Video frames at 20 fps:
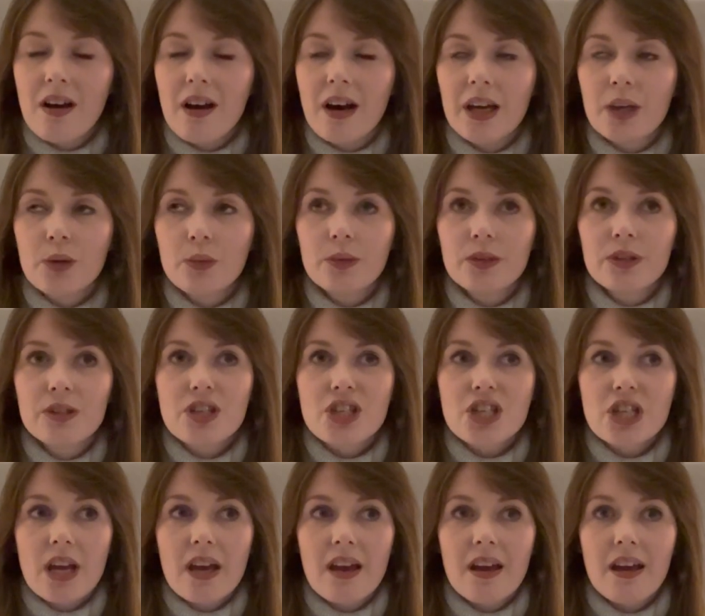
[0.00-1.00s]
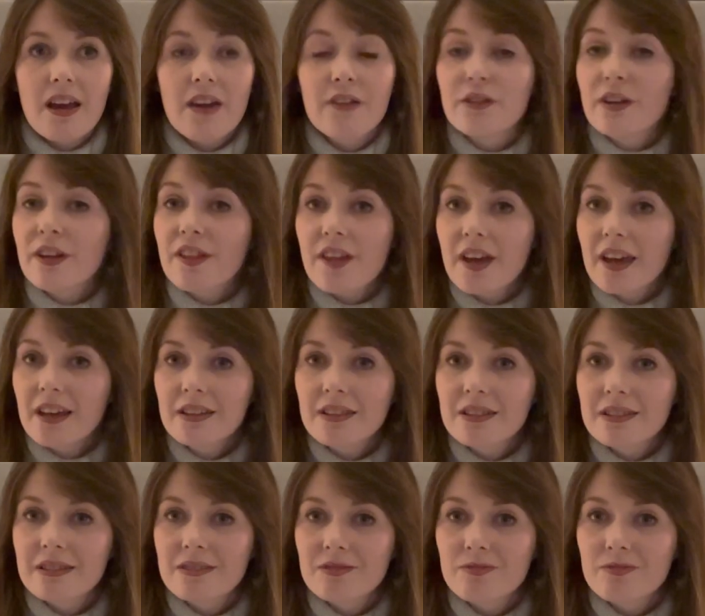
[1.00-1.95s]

I would share everything.